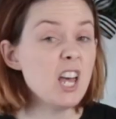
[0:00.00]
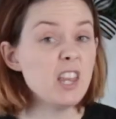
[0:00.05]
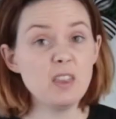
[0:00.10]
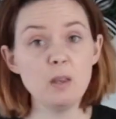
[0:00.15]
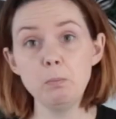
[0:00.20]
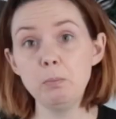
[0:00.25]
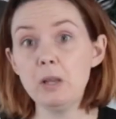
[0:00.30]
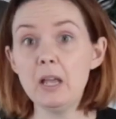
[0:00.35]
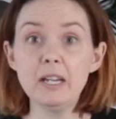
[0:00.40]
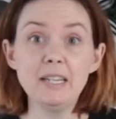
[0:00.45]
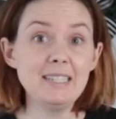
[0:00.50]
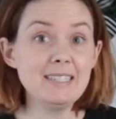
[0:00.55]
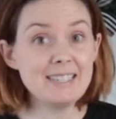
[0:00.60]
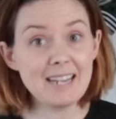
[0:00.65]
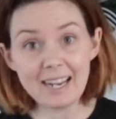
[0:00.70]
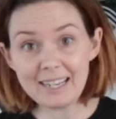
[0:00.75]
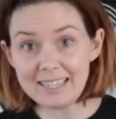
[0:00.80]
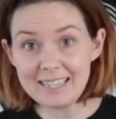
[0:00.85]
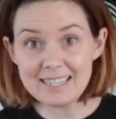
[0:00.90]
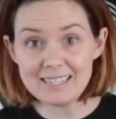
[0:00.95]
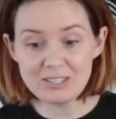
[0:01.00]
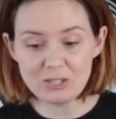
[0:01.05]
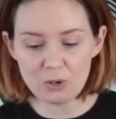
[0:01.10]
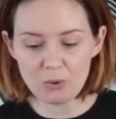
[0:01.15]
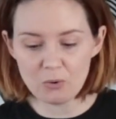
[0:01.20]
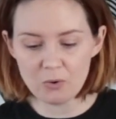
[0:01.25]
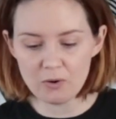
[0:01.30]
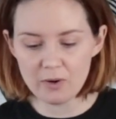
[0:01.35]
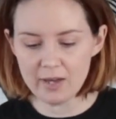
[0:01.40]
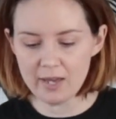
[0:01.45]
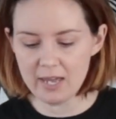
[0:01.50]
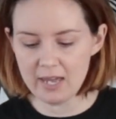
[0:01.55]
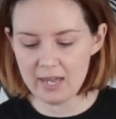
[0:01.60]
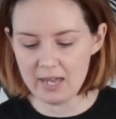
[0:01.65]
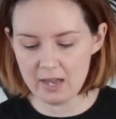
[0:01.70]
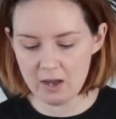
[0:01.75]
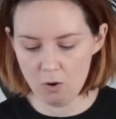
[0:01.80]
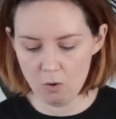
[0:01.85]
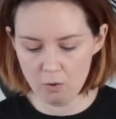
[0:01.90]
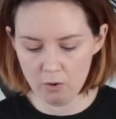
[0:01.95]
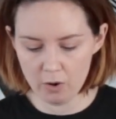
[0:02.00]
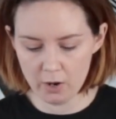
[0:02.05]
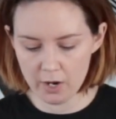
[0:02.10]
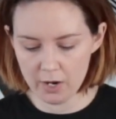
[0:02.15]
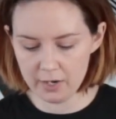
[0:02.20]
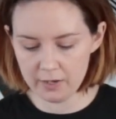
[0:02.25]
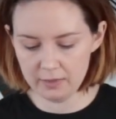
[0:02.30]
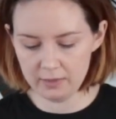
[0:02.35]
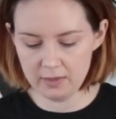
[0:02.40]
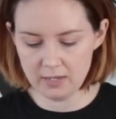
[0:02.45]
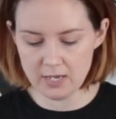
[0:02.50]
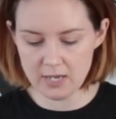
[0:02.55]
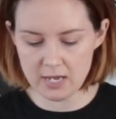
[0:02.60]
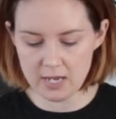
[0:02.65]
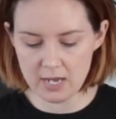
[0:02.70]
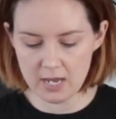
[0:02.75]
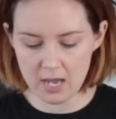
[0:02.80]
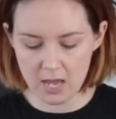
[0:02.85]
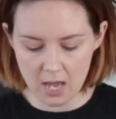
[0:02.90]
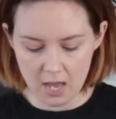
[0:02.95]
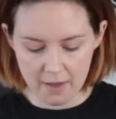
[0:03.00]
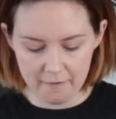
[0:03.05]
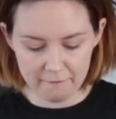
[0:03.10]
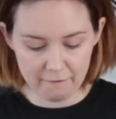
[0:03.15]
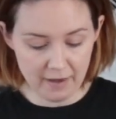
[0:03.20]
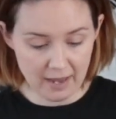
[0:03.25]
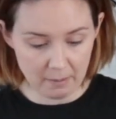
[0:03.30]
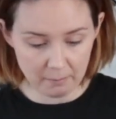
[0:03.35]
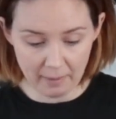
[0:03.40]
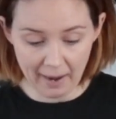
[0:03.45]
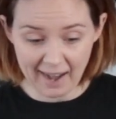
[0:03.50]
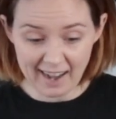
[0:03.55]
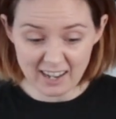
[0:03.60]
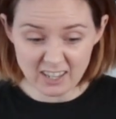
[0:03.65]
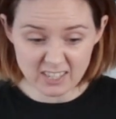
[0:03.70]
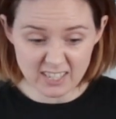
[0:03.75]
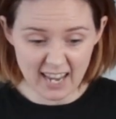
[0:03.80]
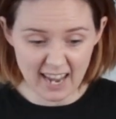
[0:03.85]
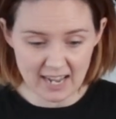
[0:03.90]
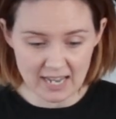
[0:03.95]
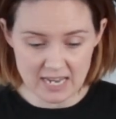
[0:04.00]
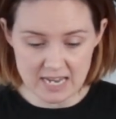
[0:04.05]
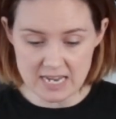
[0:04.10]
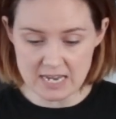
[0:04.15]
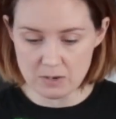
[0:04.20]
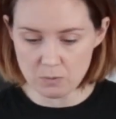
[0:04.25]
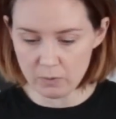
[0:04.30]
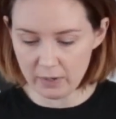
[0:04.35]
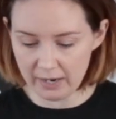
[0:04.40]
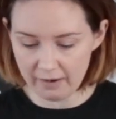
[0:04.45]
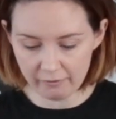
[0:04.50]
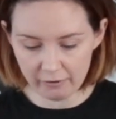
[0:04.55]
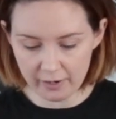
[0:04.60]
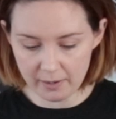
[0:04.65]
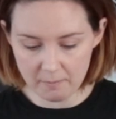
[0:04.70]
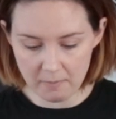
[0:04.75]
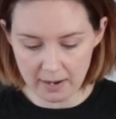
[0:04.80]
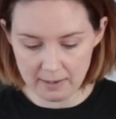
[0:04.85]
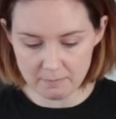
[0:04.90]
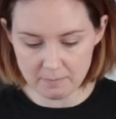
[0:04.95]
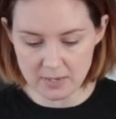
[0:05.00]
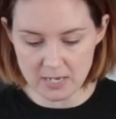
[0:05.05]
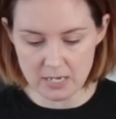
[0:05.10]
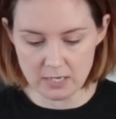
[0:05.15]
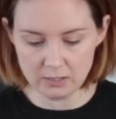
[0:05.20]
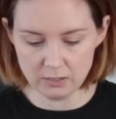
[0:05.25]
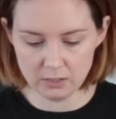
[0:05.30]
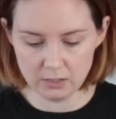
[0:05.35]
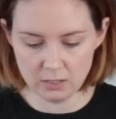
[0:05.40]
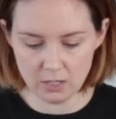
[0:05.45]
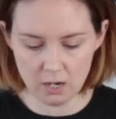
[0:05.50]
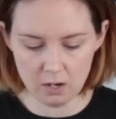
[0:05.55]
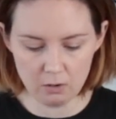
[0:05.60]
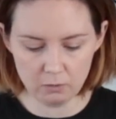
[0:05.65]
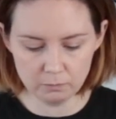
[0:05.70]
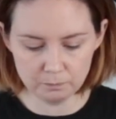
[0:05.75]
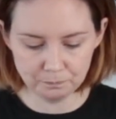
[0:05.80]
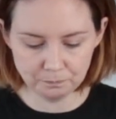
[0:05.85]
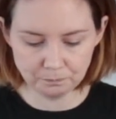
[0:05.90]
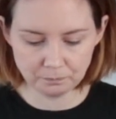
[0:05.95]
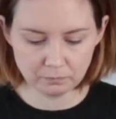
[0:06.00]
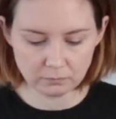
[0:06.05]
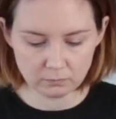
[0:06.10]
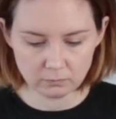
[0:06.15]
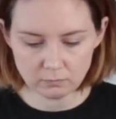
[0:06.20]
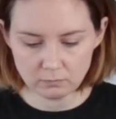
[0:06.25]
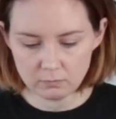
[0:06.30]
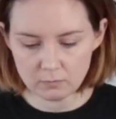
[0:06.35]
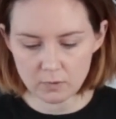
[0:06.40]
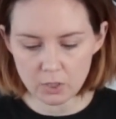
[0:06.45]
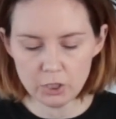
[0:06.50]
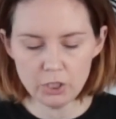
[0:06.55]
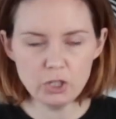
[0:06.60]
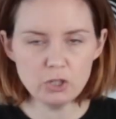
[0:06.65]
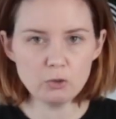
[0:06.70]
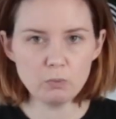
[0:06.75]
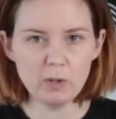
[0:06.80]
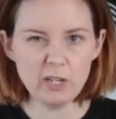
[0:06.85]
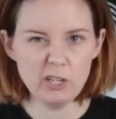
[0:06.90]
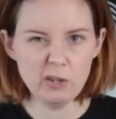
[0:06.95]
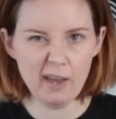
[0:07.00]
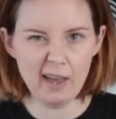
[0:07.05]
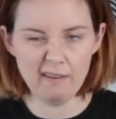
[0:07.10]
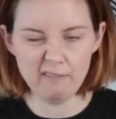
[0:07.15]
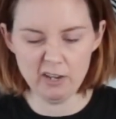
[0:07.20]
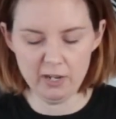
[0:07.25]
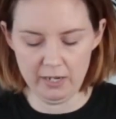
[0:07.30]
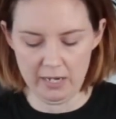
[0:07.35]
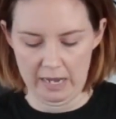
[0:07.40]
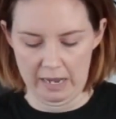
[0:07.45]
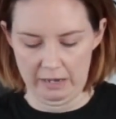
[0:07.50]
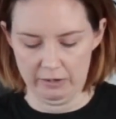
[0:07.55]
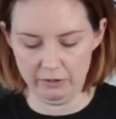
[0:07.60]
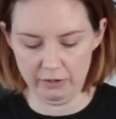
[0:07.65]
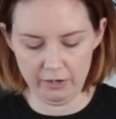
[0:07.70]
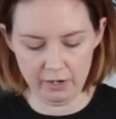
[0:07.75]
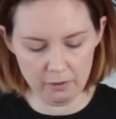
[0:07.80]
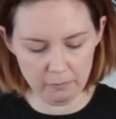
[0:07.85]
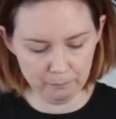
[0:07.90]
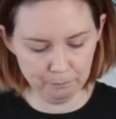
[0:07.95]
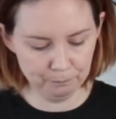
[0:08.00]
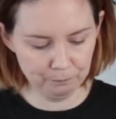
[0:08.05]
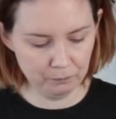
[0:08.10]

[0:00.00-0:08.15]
the bloody ducky toy or the vampire teddy, whatever it might be. So use what you have on hand, you know?